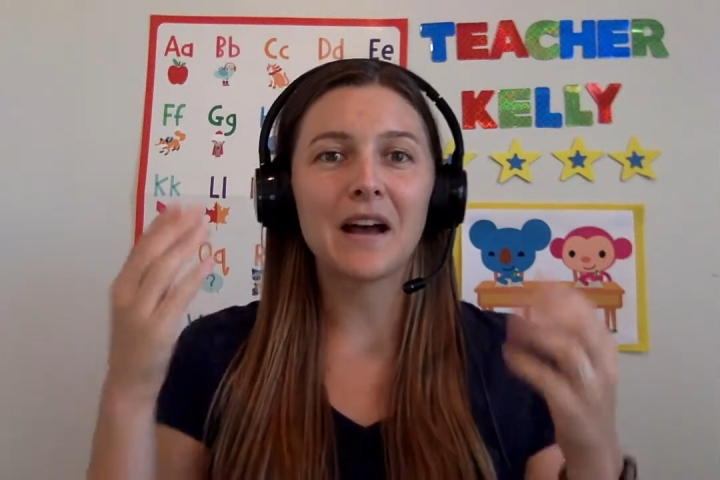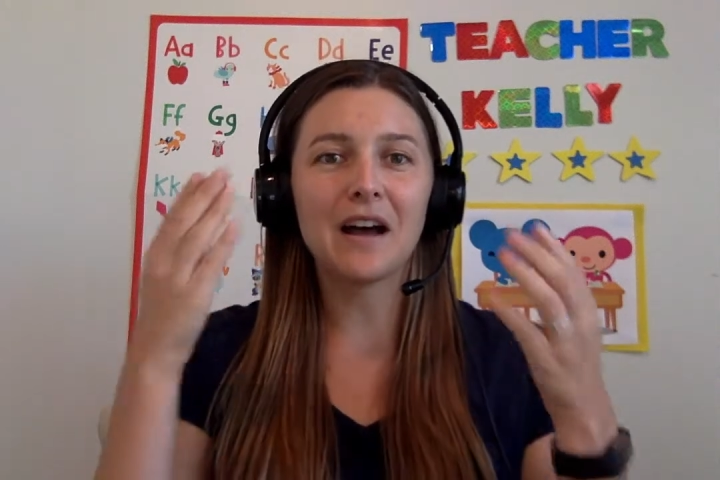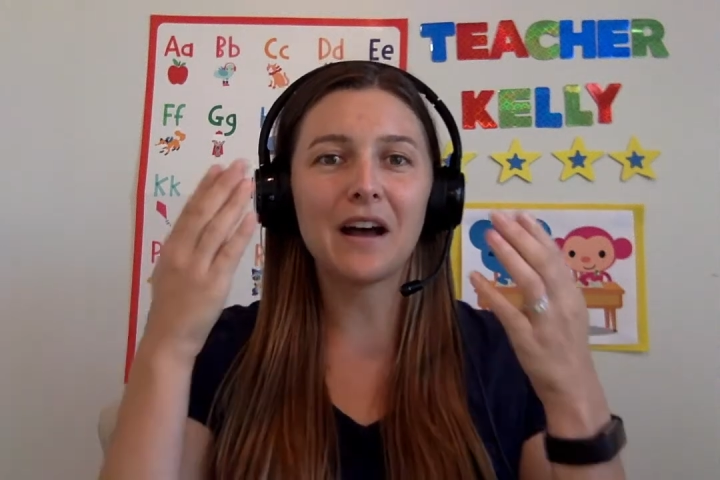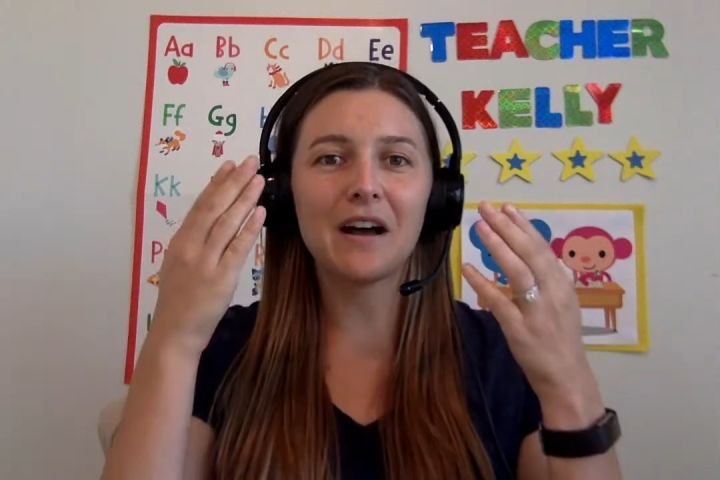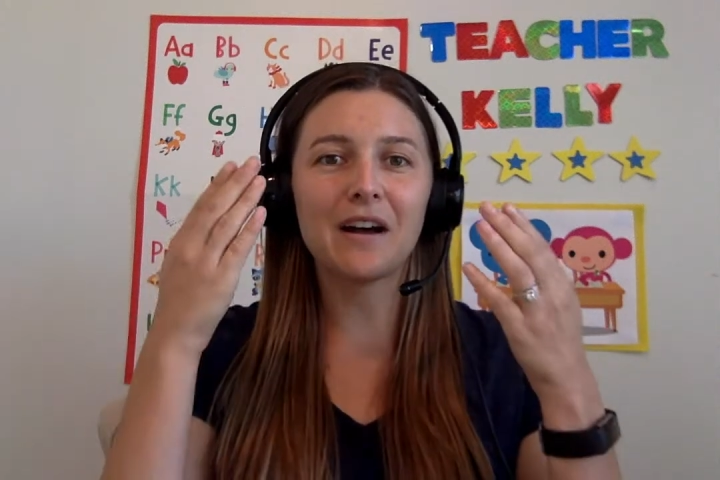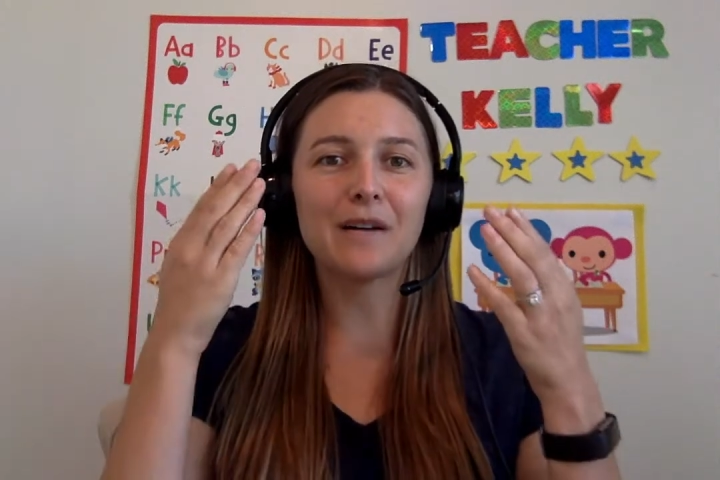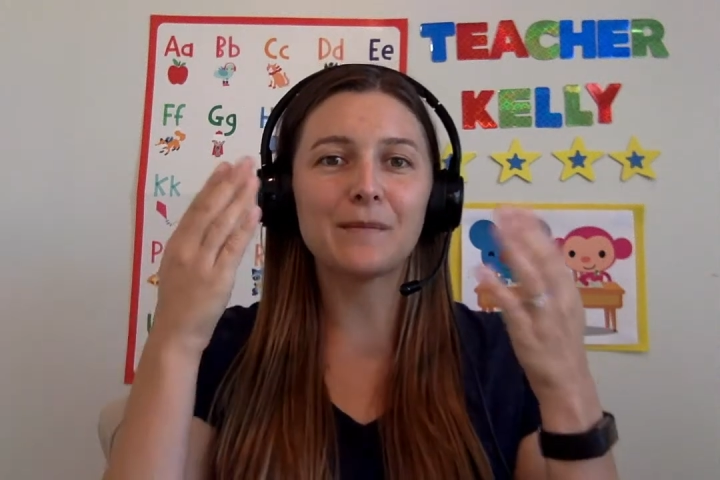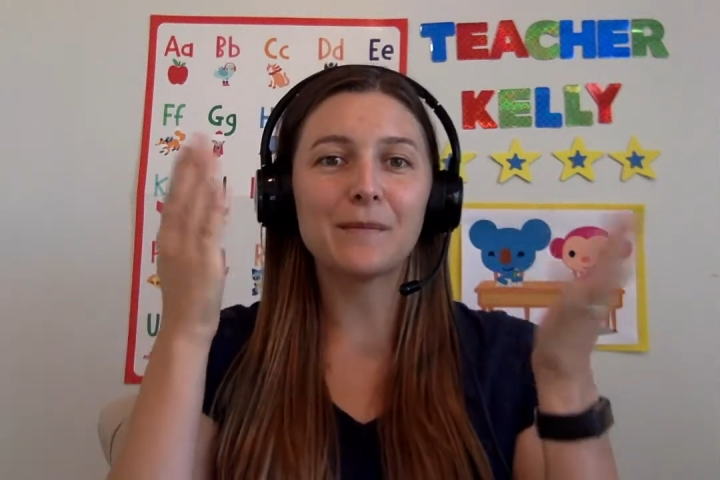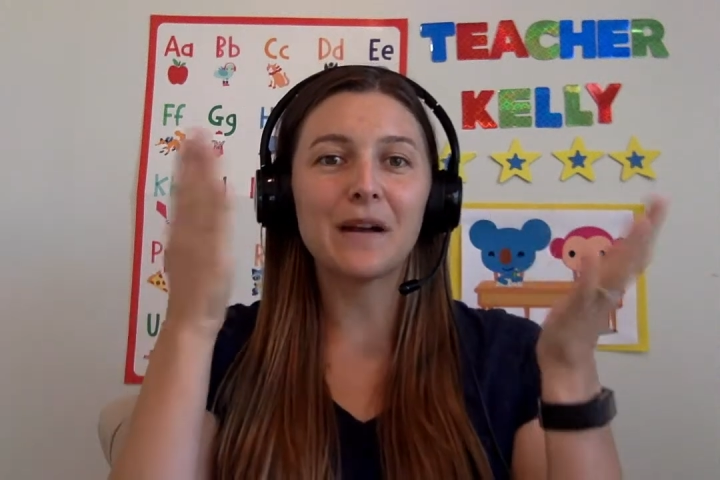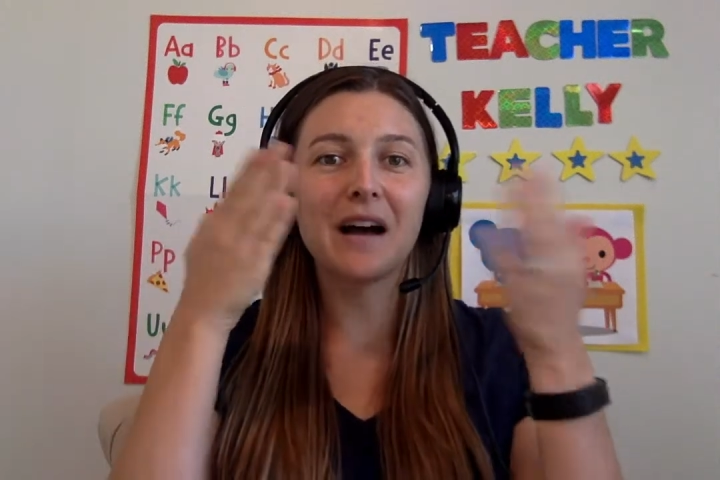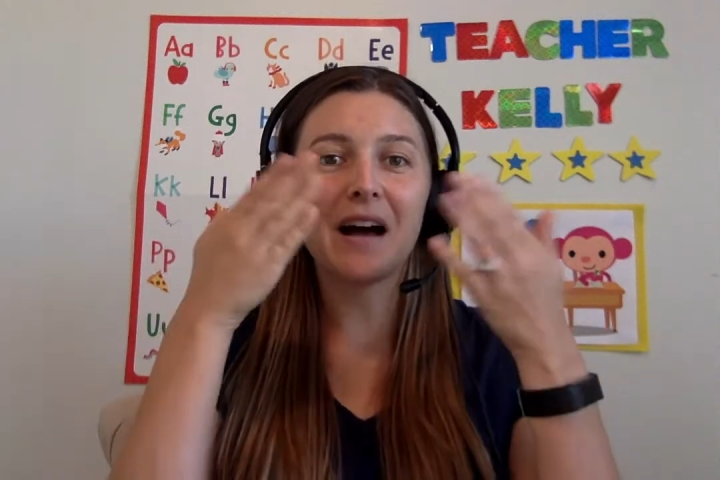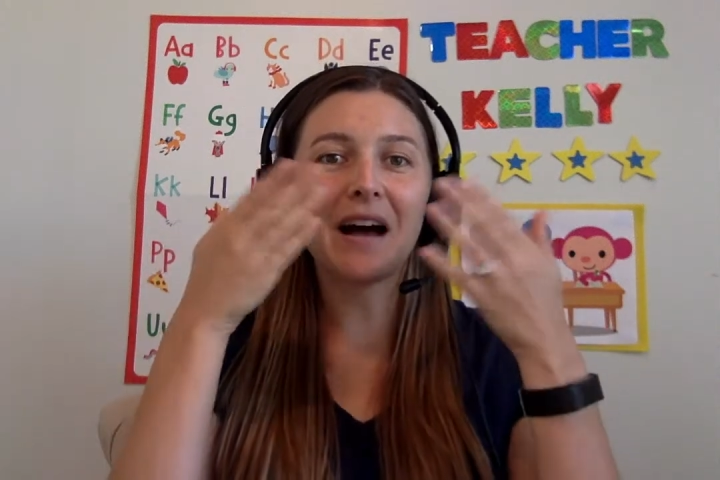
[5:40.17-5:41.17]

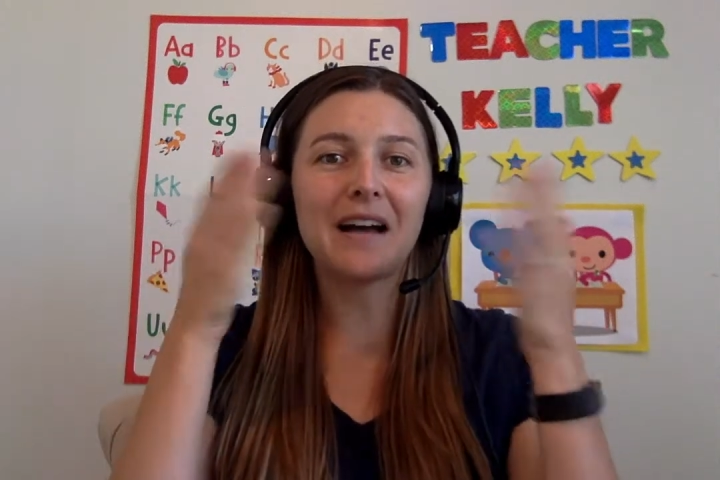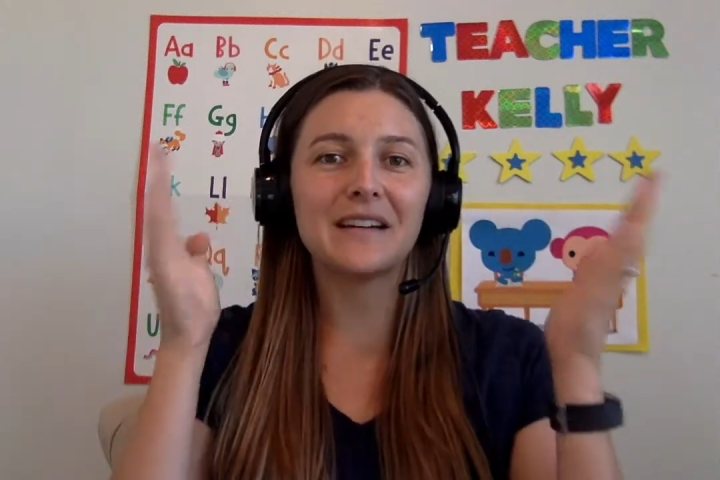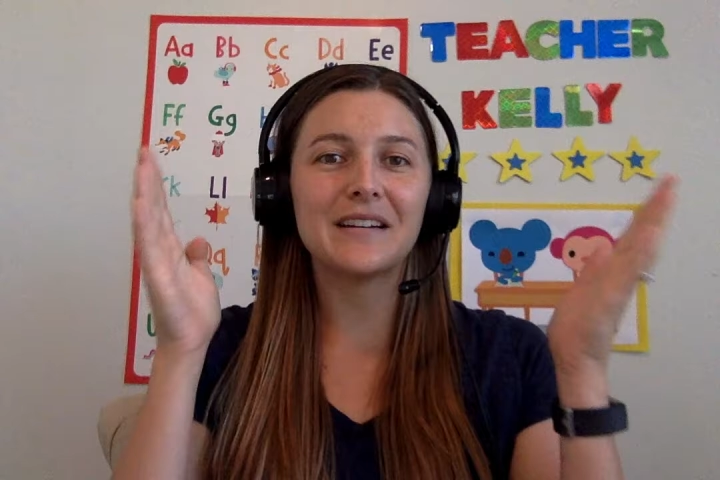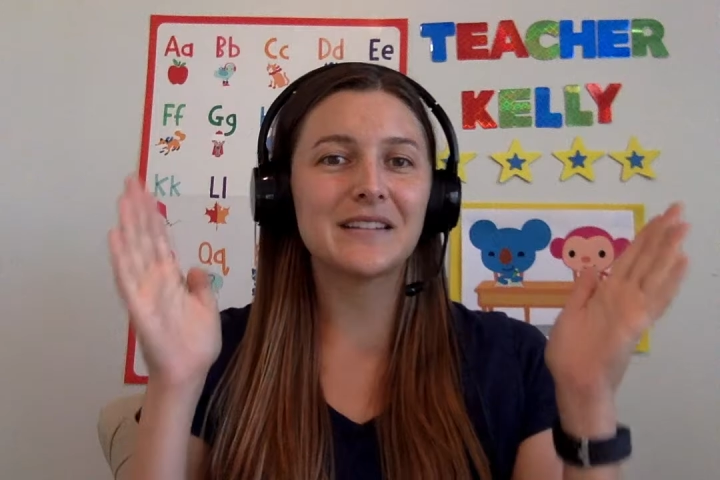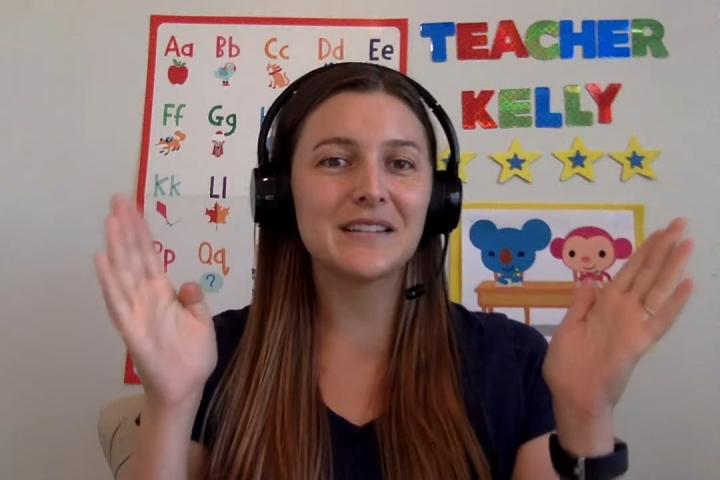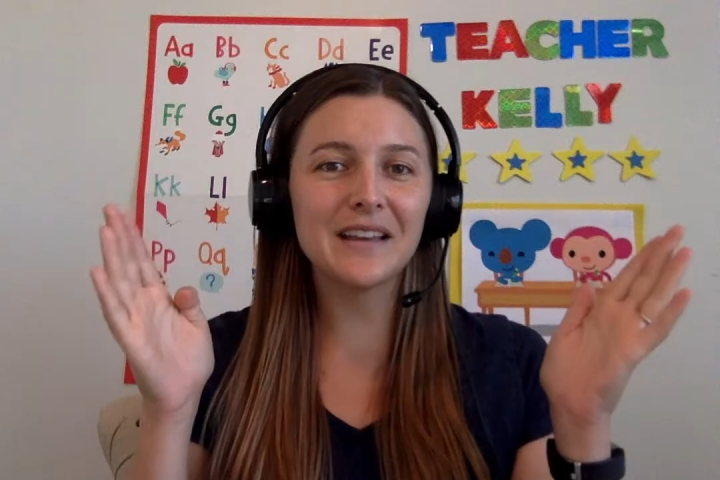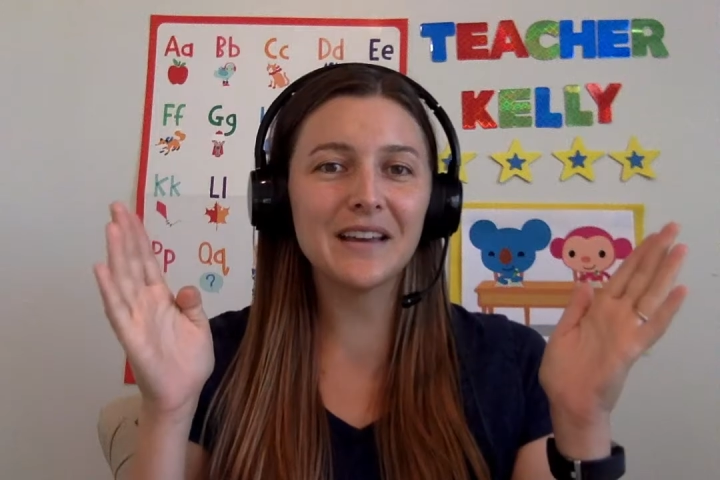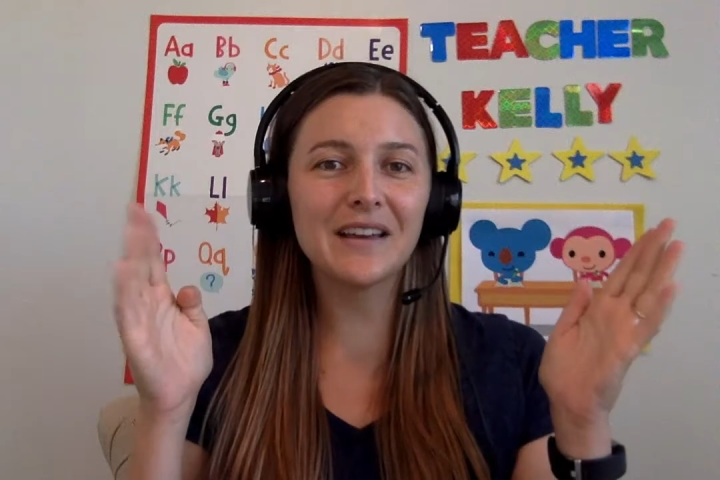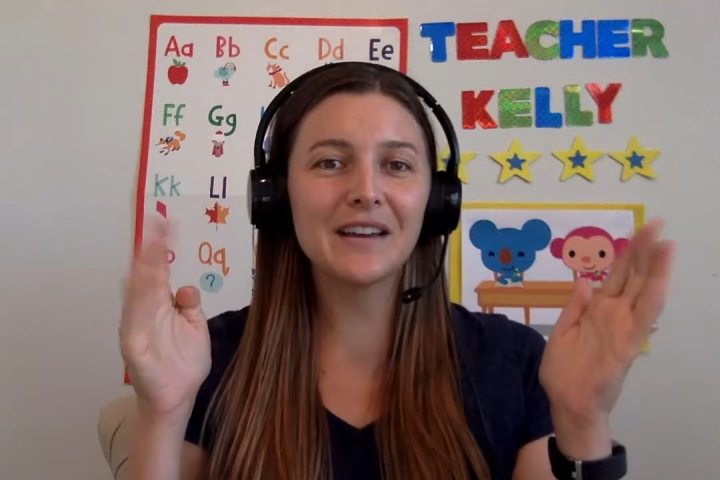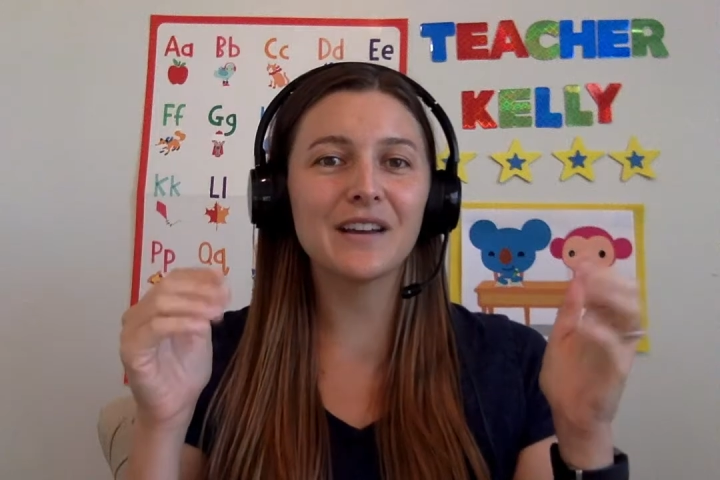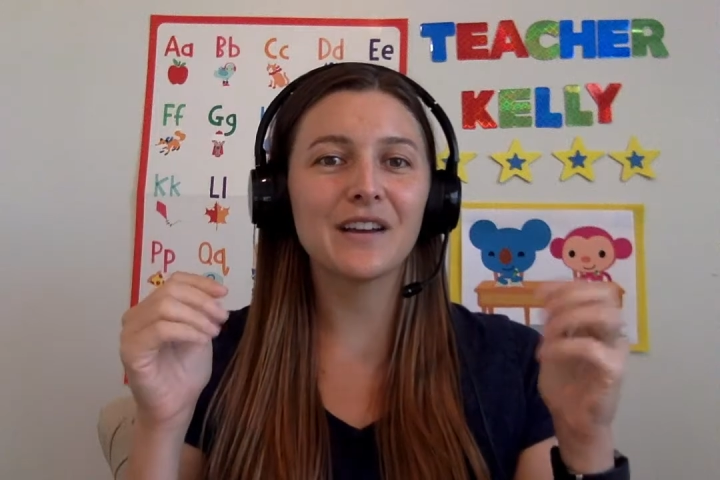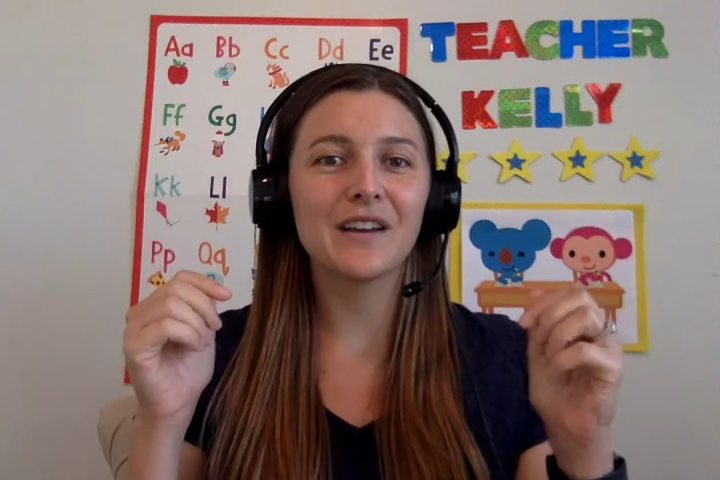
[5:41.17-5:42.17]
um, hide and
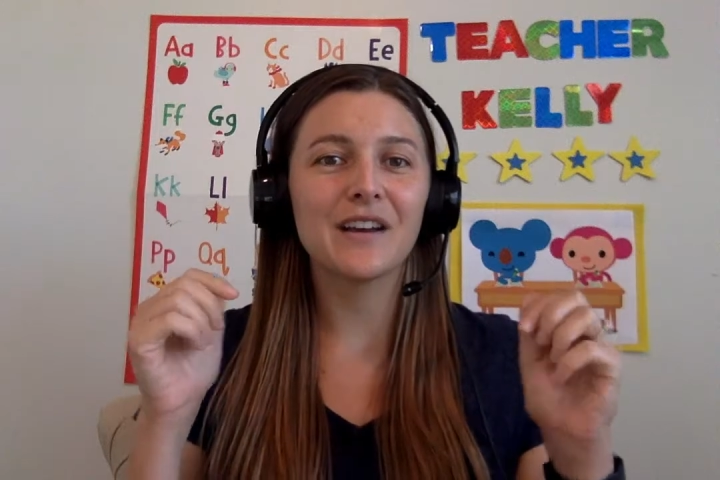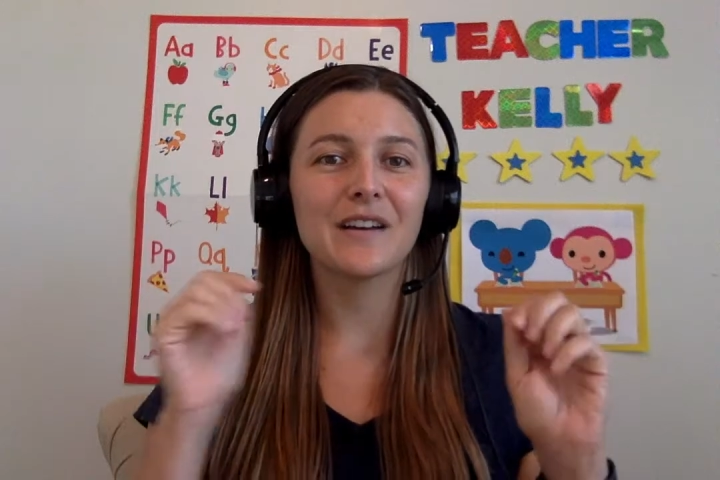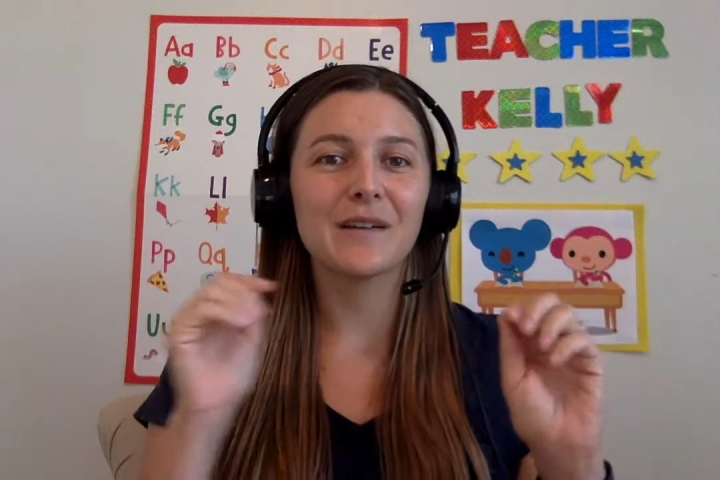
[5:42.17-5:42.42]
seek,